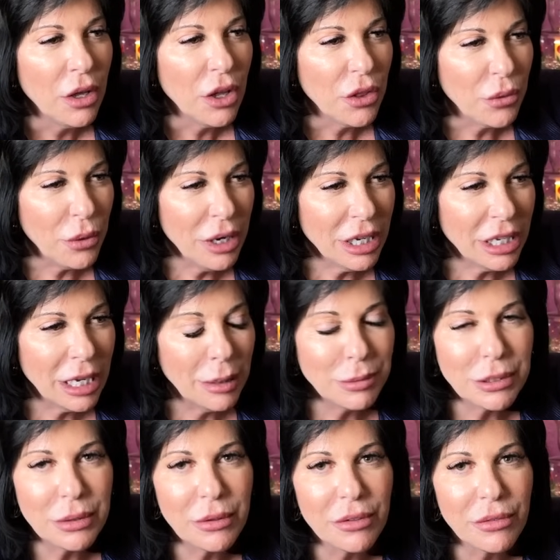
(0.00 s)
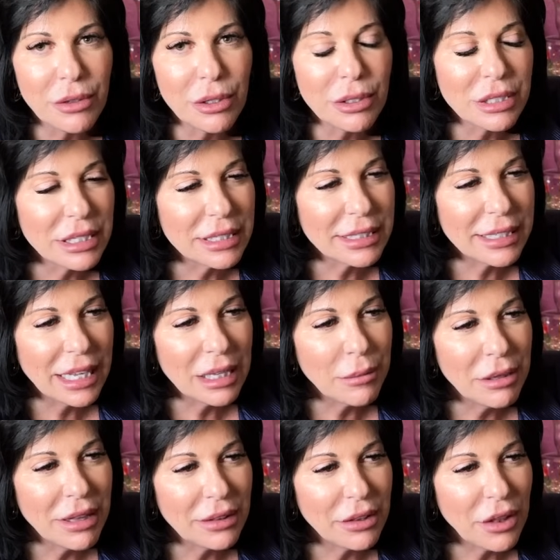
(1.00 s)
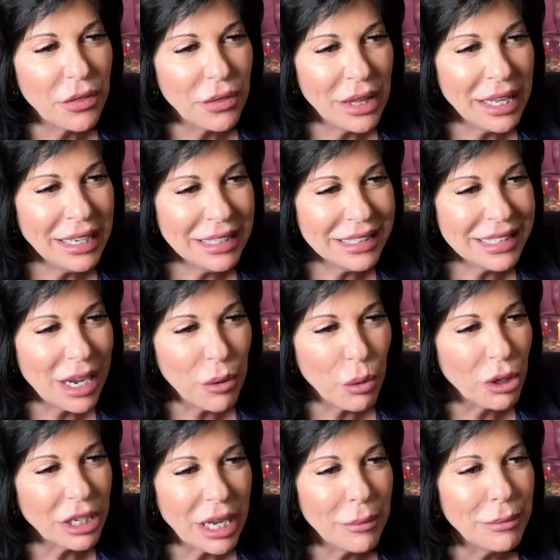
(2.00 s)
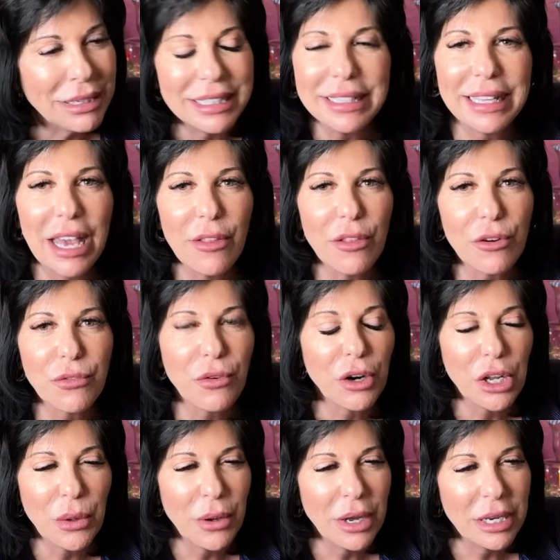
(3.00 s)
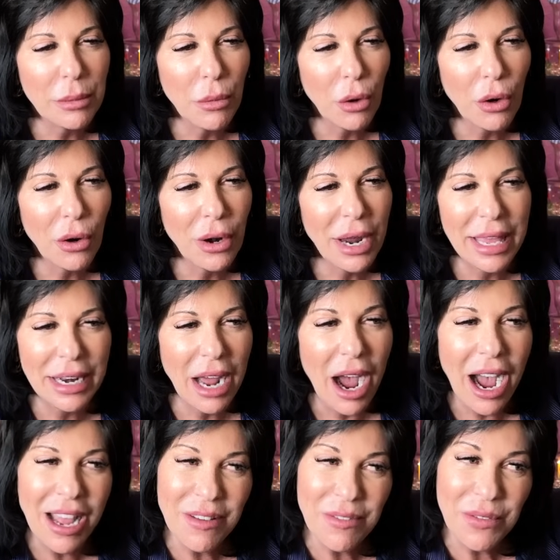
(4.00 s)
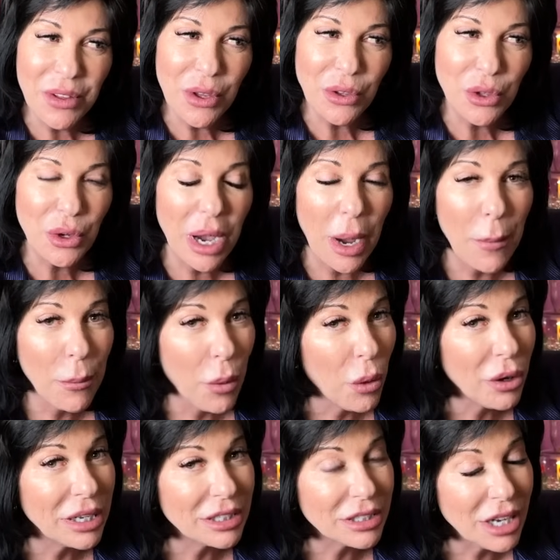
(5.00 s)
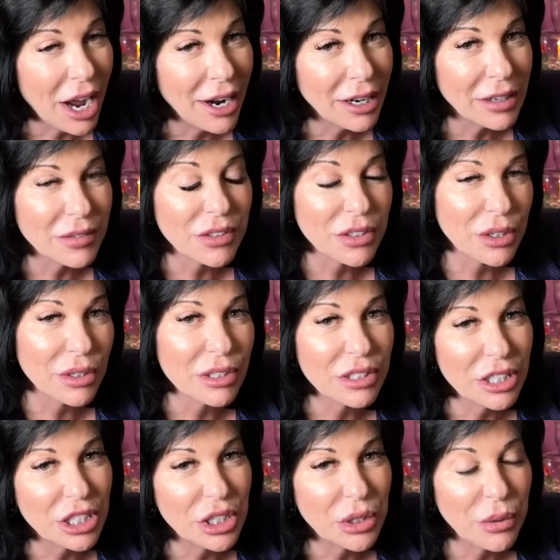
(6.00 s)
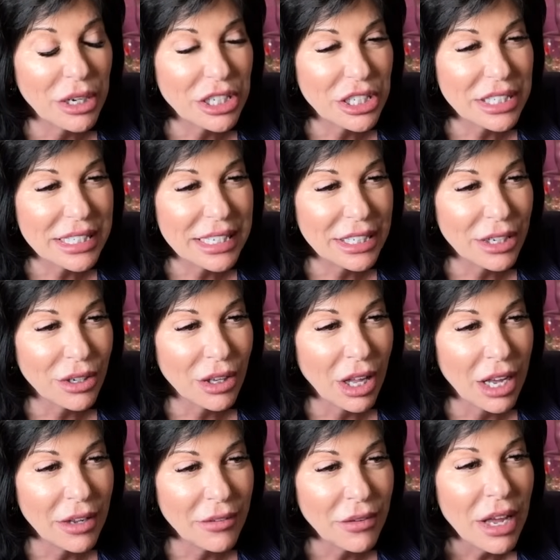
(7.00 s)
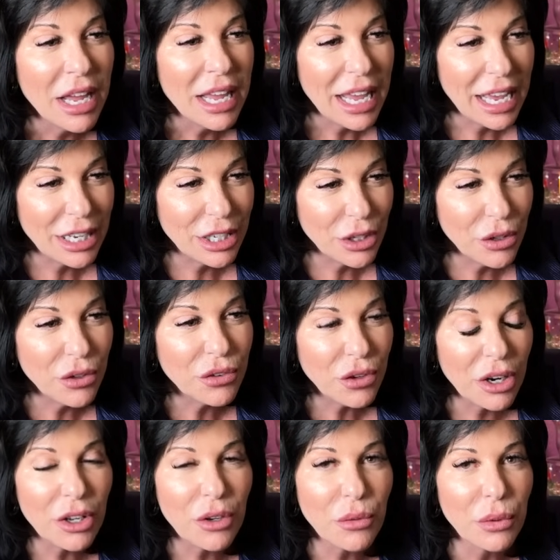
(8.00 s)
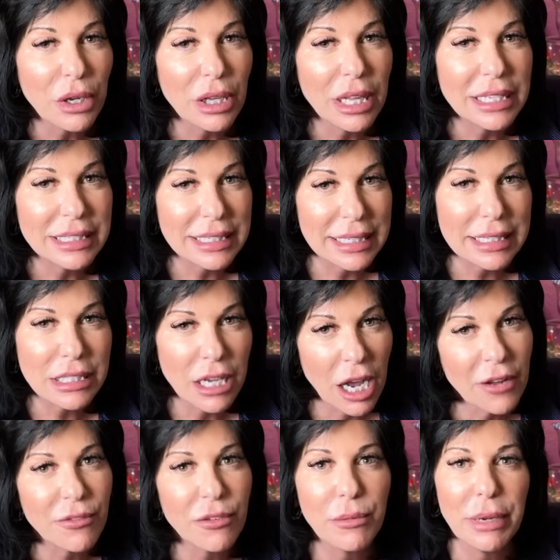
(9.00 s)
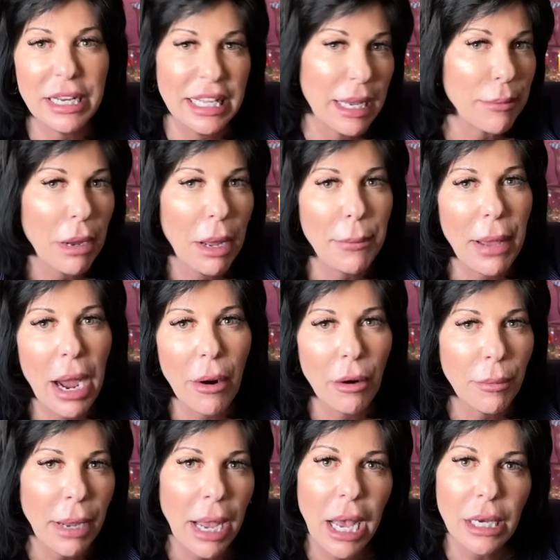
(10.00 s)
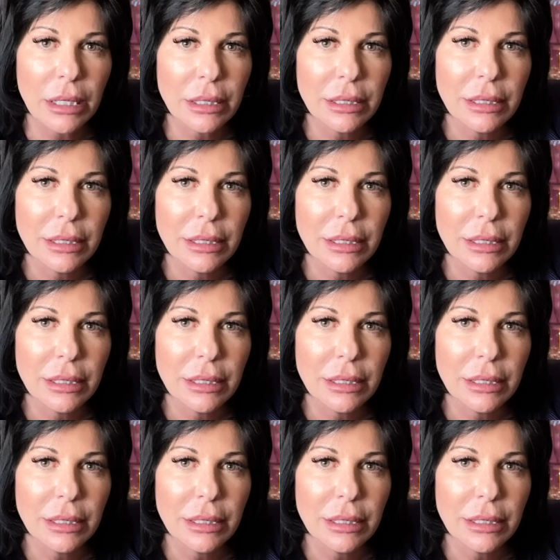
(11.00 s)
Three of Cups in reverse is telling me that the things that weren't coming together for you anymore, and I feel you got bored and tired of certain situations in your life, and you started realizing it's time for me to get my power back.